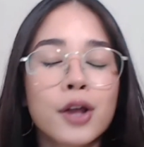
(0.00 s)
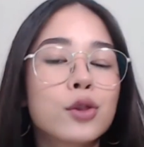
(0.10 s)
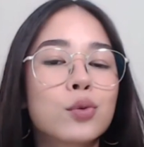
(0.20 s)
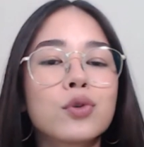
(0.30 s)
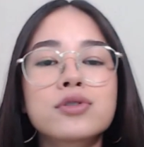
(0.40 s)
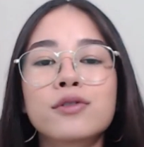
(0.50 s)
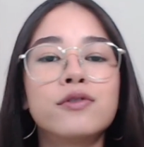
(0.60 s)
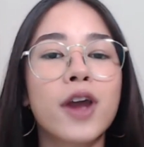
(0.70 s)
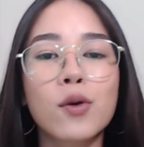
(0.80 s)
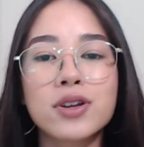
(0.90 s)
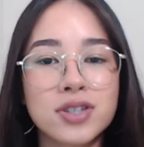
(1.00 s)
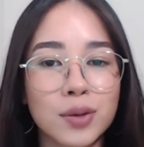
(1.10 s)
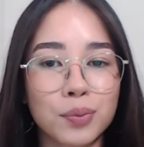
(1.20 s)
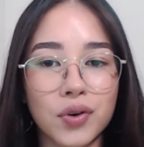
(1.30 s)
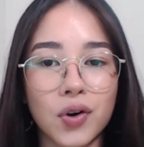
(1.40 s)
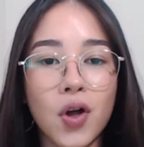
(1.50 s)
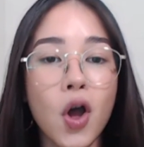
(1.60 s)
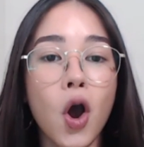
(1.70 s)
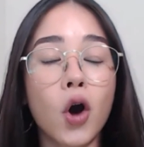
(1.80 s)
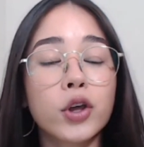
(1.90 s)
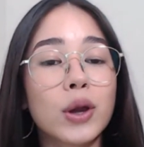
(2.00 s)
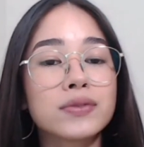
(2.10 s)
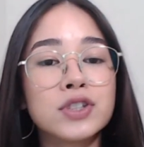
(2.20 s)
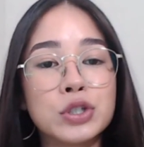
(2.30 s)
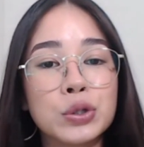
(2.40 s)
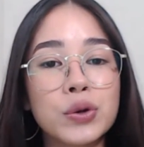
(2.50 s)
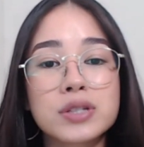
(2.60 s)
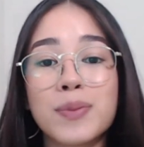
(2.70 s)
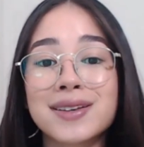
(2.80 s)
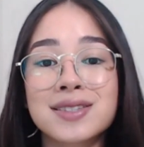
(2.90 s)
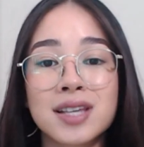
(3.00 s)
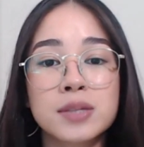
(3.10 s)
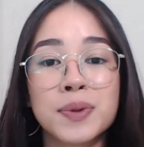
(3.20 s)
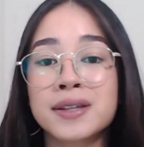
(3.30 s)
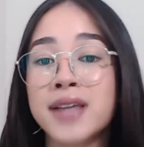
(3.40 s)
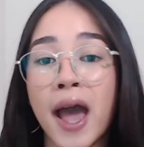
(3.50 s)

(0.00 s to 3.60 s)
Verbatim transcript: The rules are very simple. All you have to do is make six picks